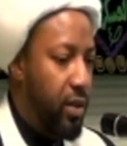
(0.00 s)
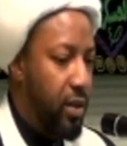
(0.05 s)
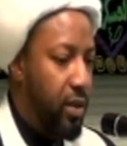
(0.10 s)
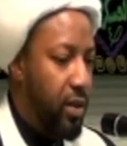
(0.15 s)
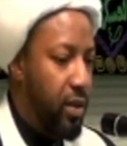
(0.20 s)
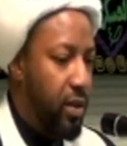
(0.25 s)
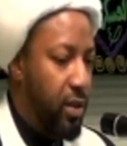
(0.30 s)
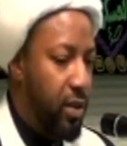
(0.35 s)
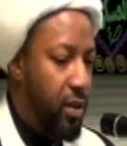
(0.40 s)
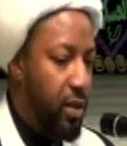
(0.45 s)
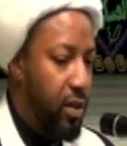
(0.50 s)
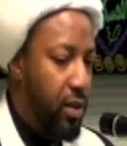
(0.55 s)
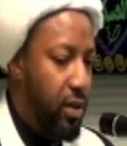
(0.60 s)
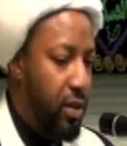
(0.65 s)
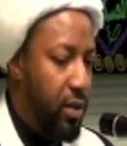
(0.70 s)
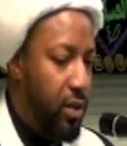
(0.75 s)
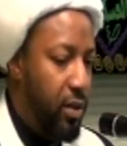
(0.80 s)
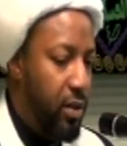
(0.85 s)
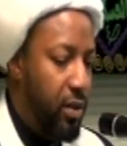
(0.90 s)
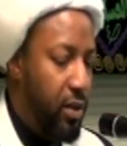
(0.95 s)

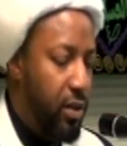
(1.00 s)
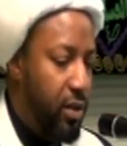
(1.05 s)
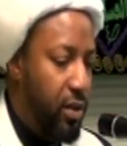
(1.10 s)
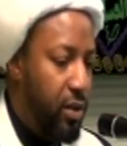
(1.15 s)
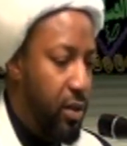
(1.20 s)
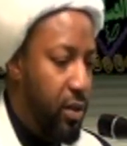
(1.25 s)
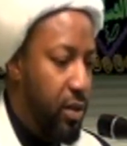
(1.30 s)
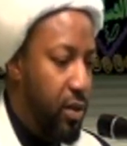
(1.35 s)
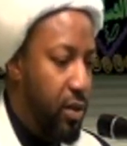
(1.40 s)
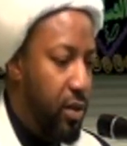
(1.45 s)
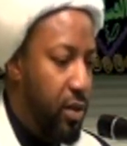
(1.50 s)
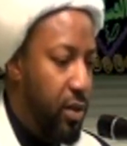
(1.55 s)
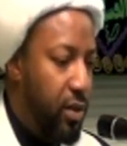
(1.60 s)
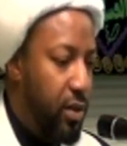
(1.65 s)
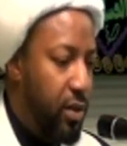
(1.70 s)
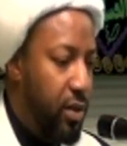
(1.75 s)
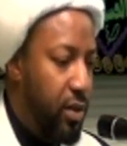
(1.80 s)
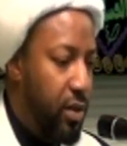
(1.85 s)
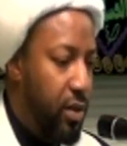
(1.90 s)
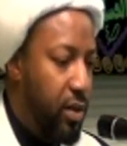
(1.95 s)

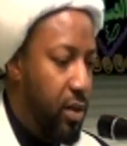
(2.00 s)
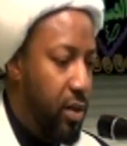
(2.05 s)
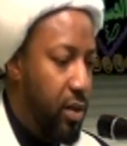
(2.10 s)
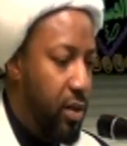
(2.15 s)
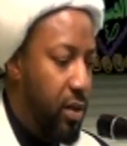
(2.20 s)
(no one is talking)